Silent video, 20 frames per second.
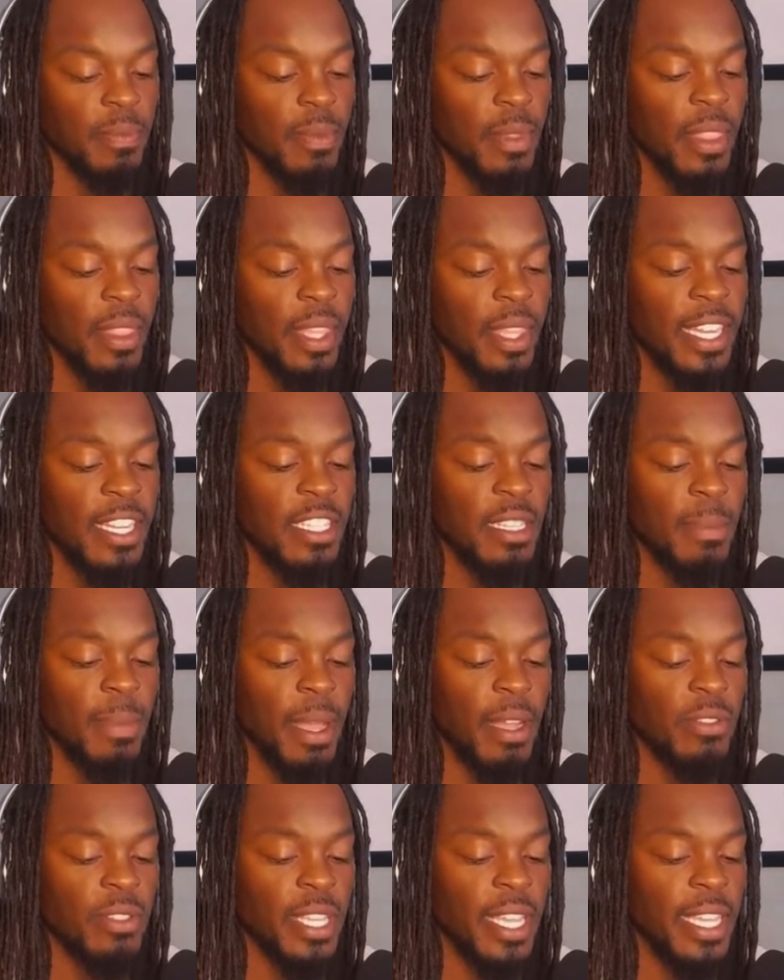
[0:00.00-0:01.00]
It is
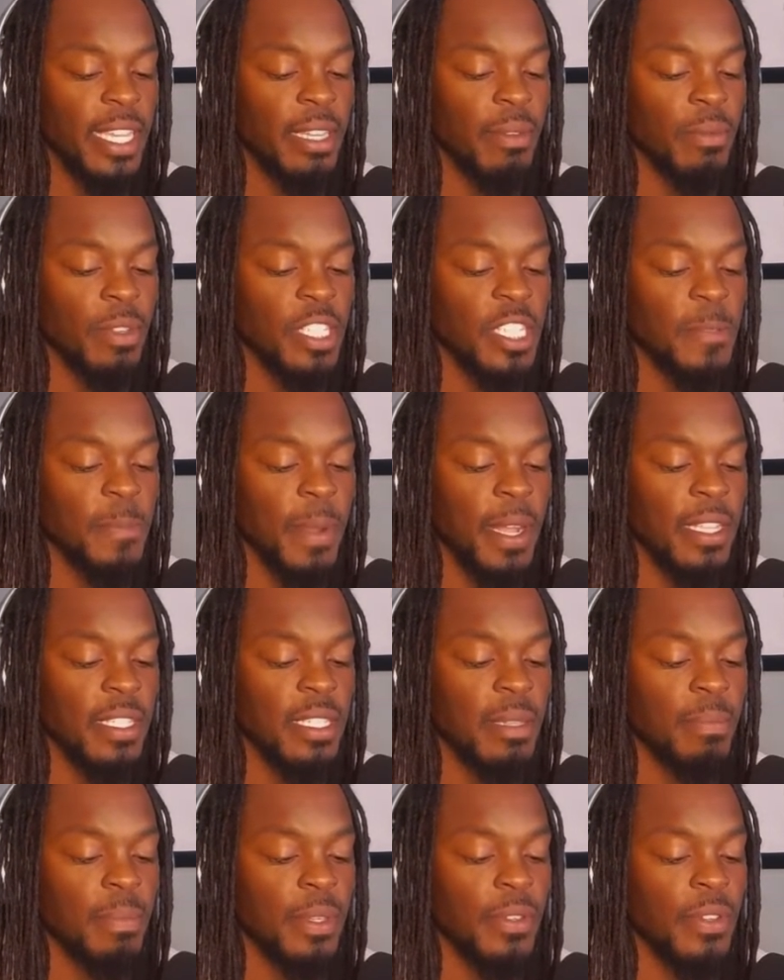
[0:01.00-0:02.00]
about taking
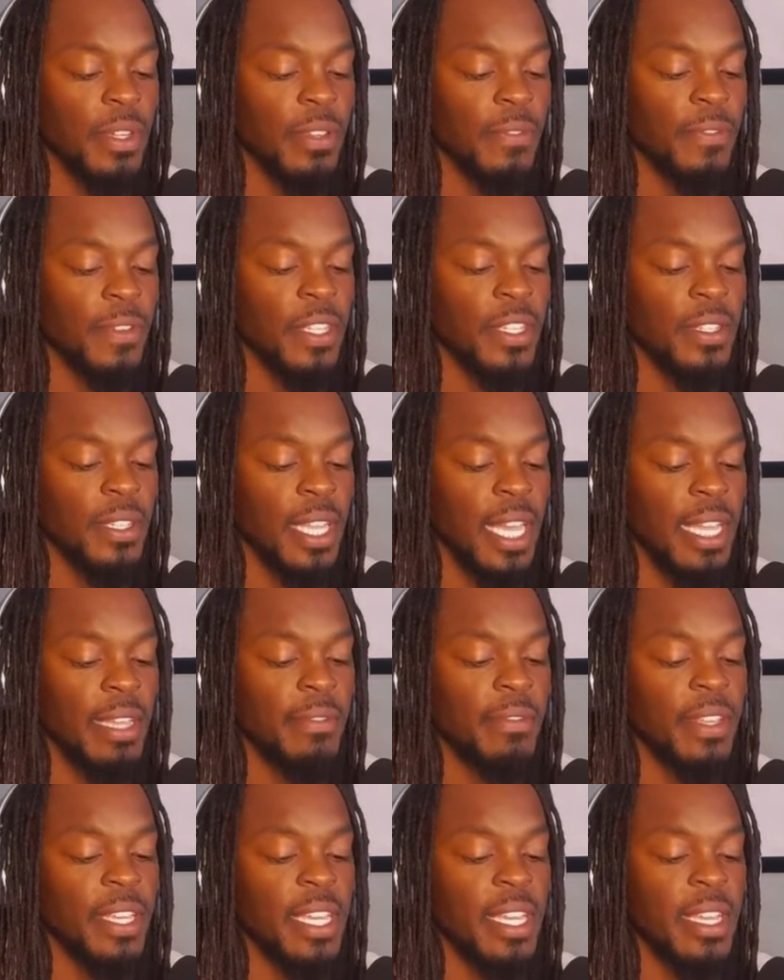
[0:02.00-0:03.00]
responsibility for your
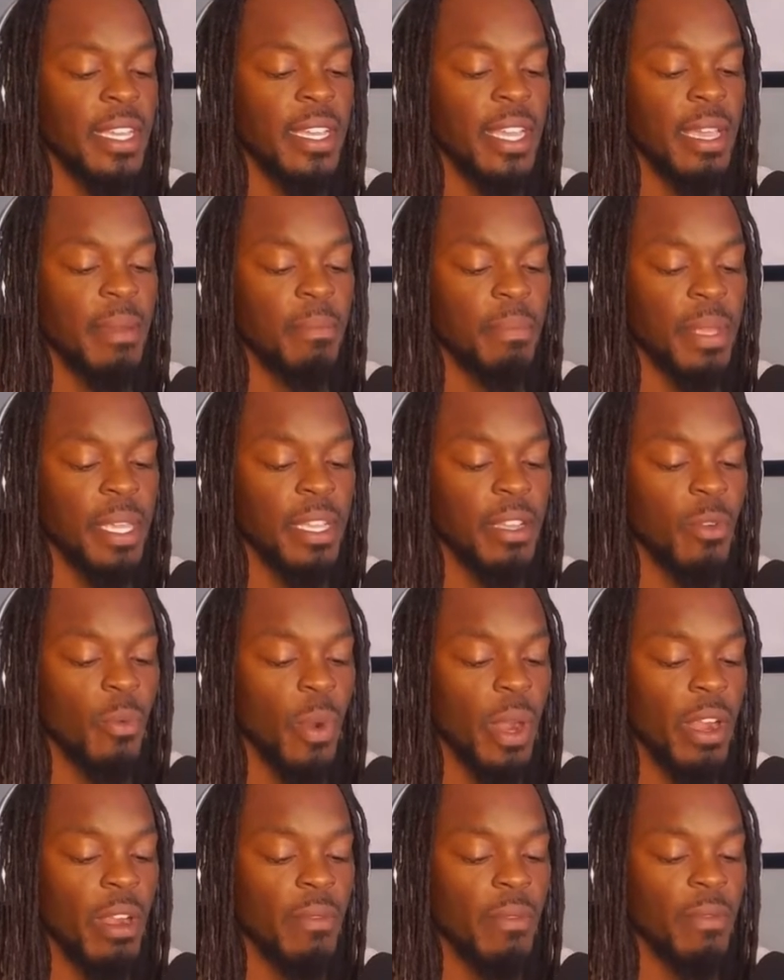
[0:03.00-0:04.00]
life and being
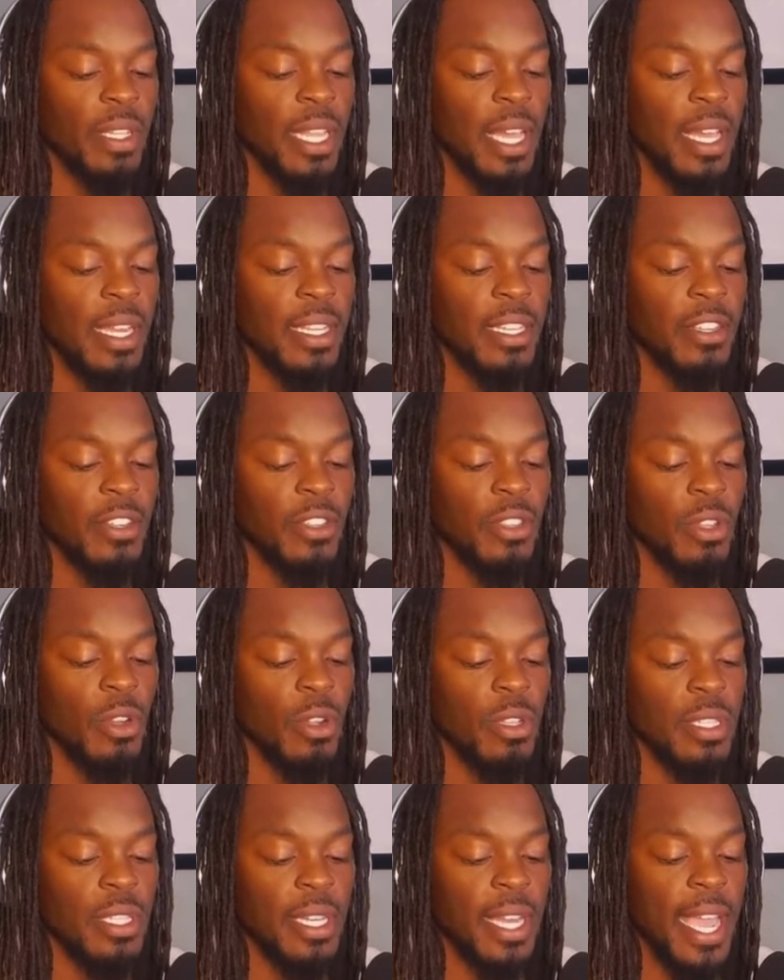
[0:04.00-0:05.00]
aware of aligning your
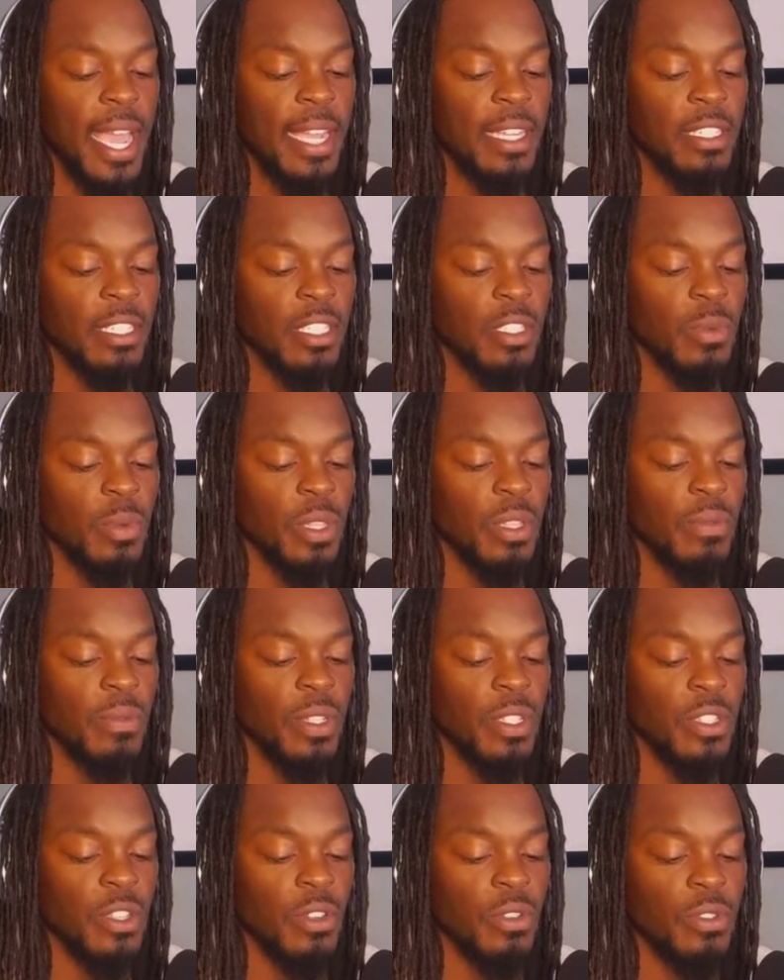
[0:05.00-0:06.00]
thoughts and actions with the
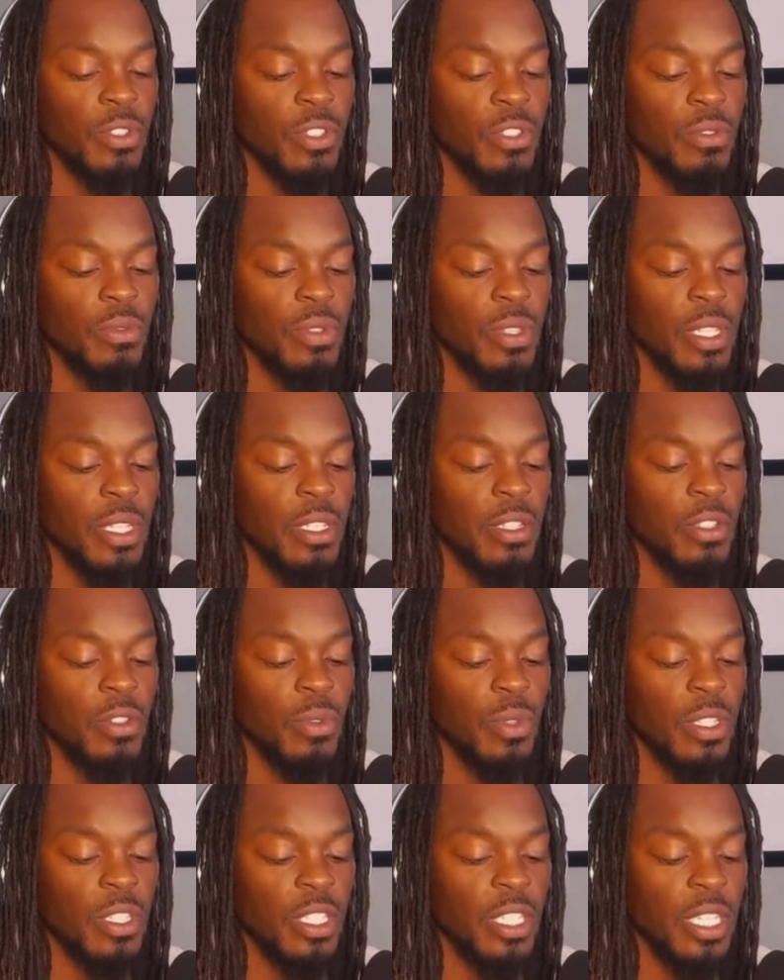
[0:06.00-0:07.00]
results you seek
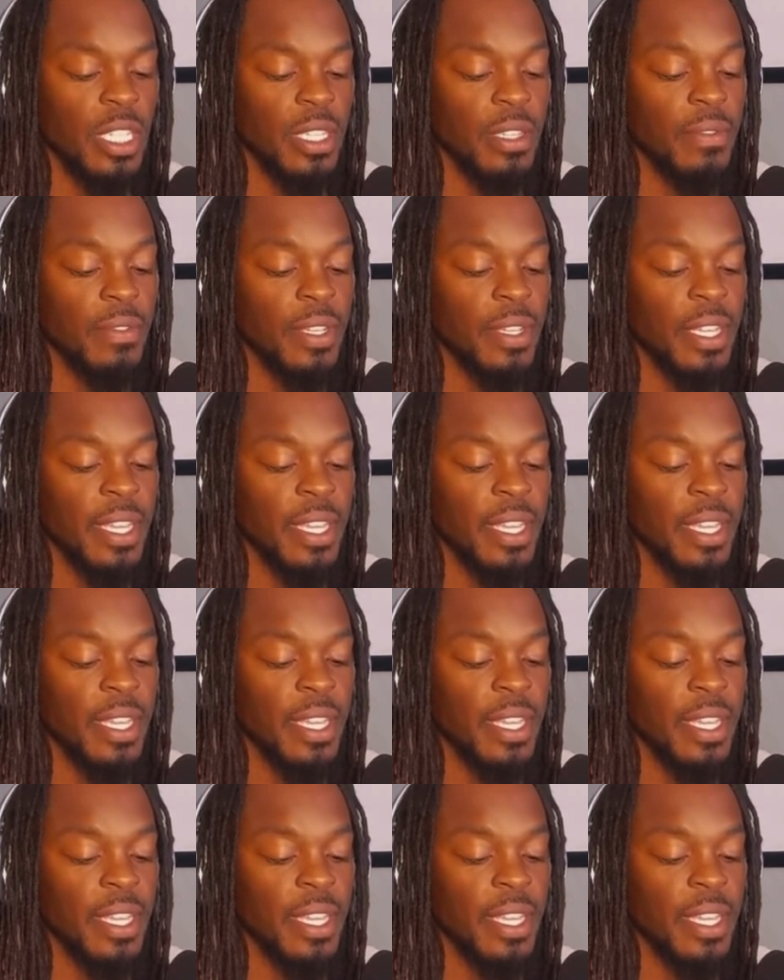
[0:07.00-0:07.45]
to achieve.